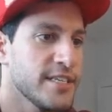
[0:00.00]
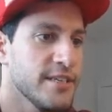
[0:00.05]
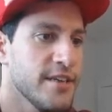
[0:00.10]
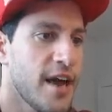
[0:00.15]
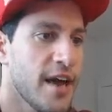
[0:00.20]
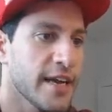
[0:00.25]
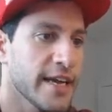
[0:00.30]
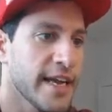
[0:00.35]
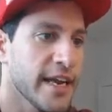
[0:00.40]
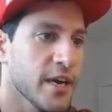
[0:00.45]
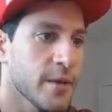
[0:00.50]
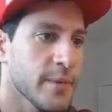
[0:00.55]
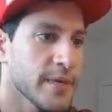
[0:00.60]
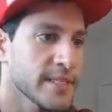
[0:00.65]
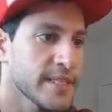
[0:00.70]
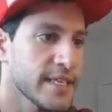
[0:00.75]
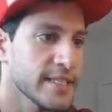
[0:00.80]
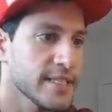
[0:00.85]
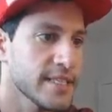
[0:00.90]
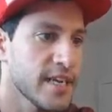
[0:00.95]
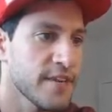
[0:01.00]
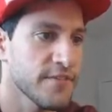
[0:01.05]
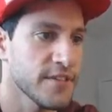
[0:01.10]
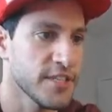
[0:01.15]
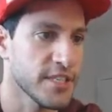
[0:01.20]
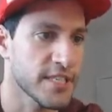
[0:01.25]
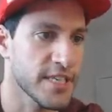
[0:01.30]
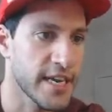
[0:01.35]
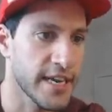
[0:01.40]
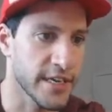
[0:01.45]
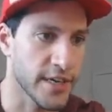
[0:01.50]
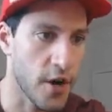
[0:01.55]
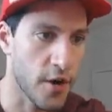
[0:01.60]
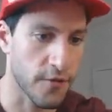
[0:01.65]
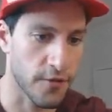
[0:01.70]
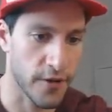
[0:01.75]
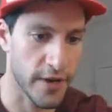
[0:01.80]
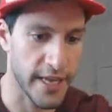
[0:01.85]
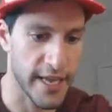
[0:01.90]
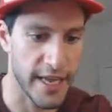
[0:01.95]
not care about that stuff and just kind of go
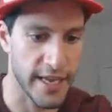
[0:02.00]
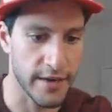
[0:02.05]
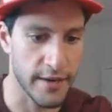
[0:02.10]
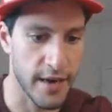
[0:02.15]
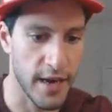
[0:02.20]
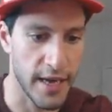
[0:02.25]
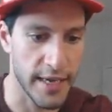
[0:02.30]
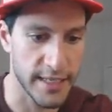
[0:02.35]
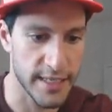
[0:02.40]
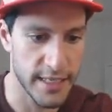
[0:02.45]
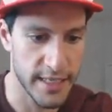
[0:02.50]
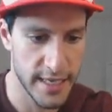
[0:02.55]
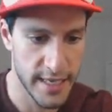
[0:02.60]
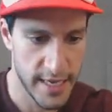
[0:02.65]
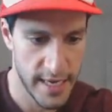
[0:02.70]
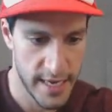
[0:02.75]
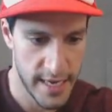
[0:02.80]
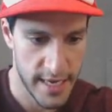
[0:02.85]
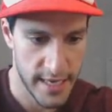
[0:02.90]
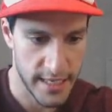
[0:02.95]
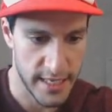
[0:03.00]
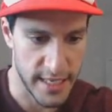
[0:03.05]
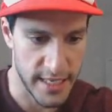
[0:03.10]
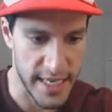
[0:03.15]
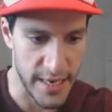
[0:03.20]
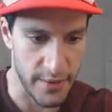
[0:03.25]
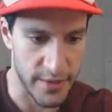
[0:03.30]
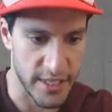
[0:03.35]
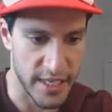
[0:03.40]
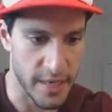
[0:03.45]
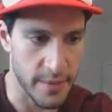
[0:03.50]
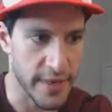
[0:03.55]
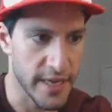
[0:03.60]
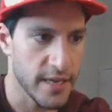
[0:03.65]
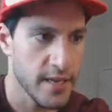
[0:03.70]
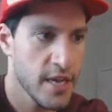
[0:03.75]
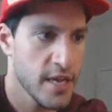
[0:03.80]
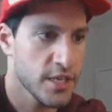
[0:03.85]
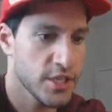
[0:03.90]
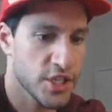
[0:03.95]
for it and not see what's going to be it.